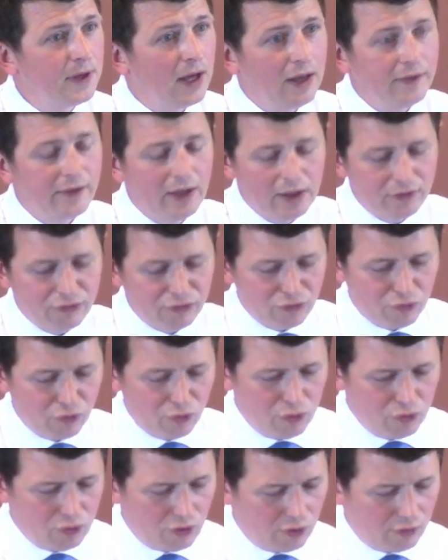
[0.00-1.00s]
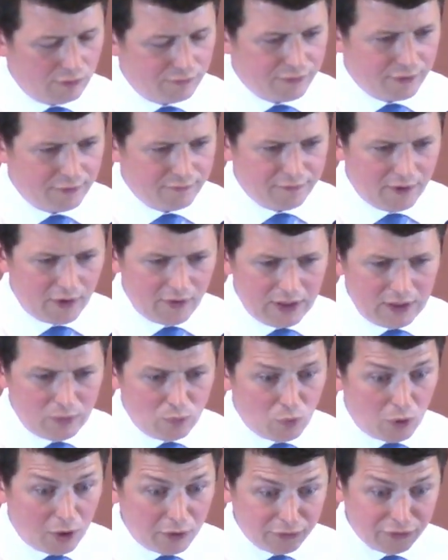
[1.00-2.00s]
And that's true of the very
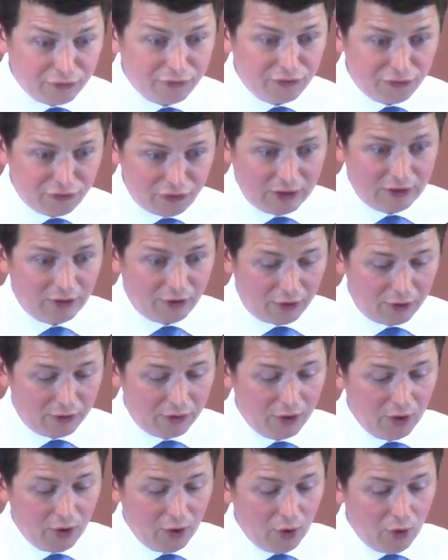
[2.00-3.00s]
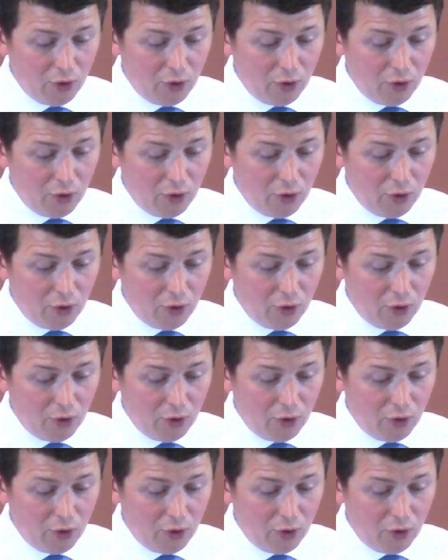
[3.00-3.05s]
worst sinner